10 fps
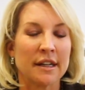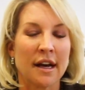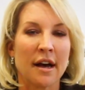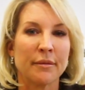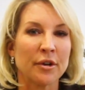
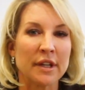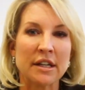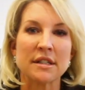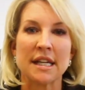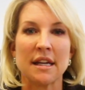um, your
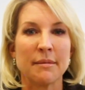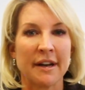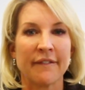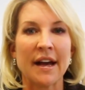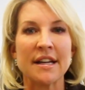legal team and
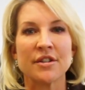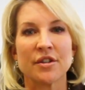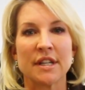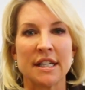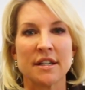
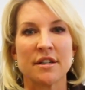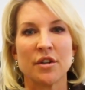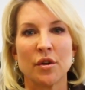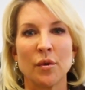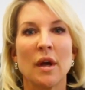advisors is
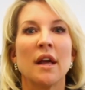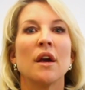to